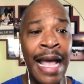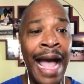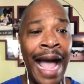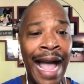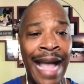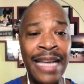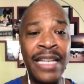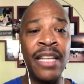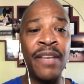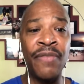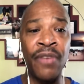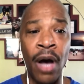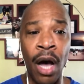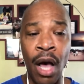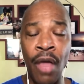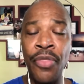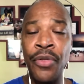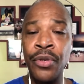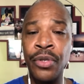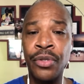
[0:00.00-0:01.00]
And if
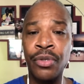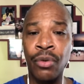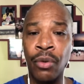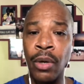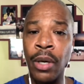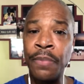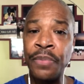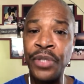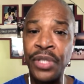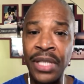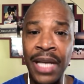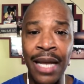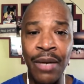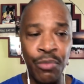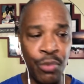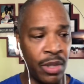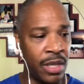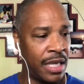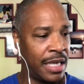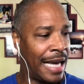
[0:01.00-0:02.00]
others are upset
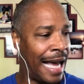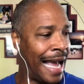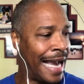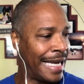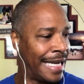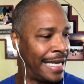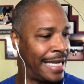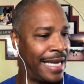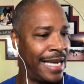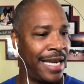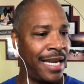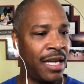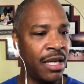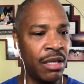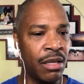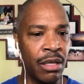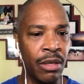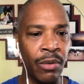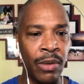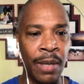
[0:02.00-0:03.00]
with it, I can hear
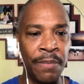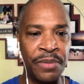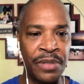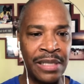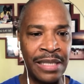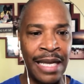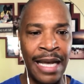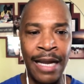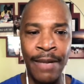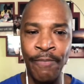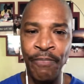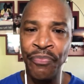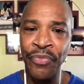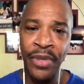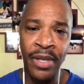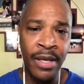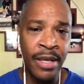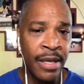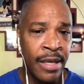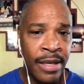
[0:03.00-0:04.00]
they're upset.
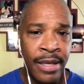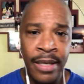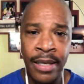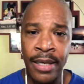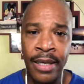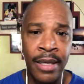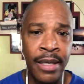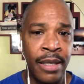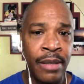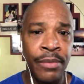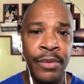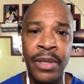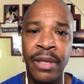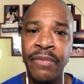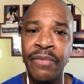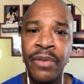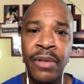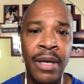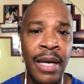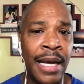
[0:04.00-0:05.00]

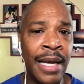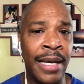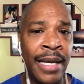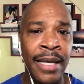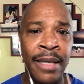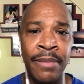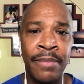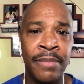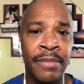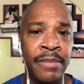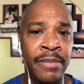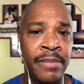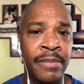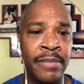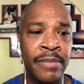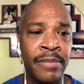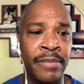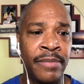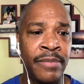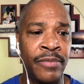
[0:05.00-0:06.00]
However, I
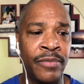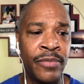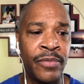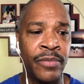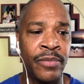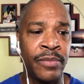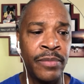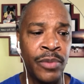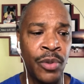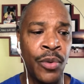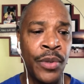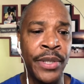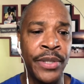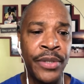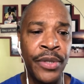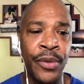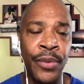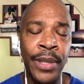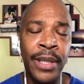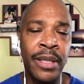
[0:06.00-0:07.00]
am going
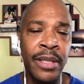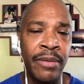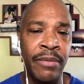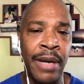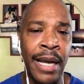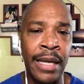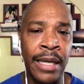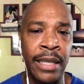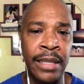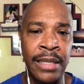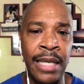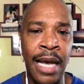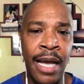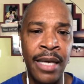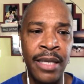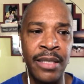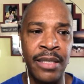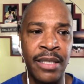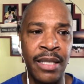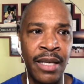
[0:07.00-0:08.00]
to quickly
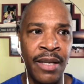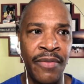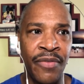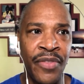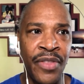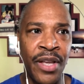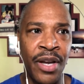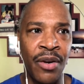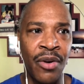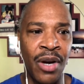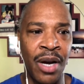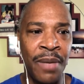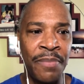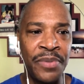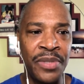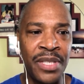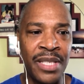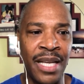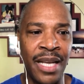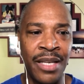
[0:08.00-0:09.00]
recognize if their
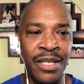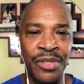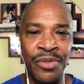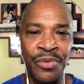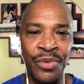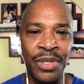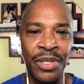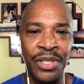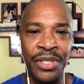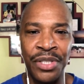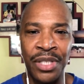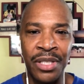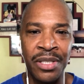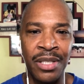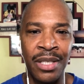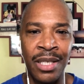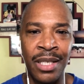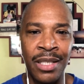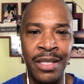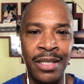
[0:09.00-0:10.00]
upset is really
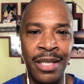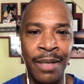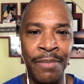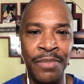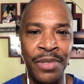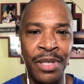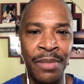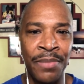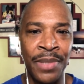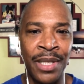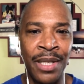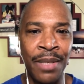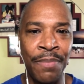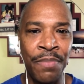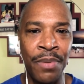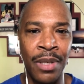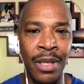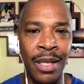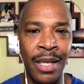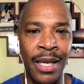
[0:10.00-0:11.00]
just an attempt to
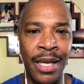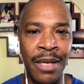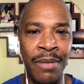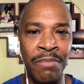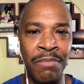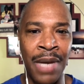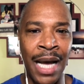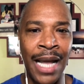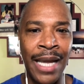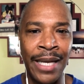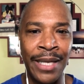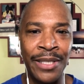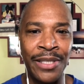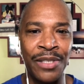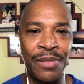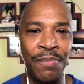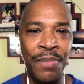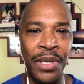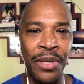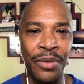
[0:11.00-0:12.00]
manipulate my
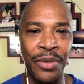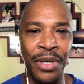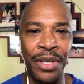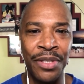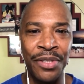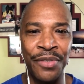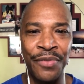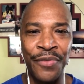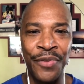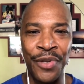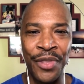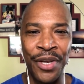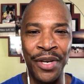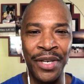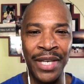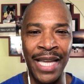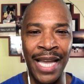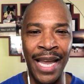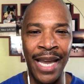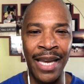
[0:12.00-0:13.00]
experience for
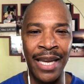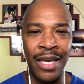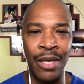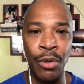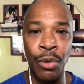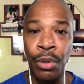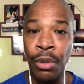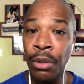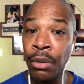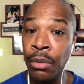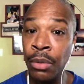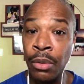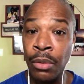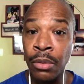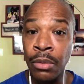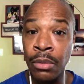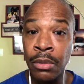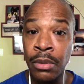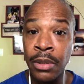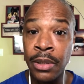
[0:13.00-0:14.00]
their gain.
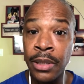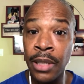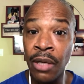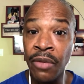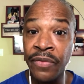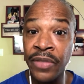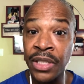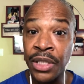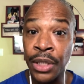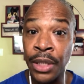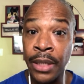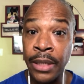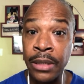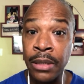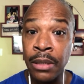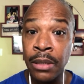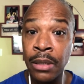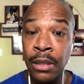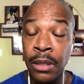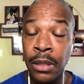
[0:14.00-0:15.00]
Oh,
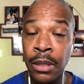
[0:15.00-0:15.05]
selfishness.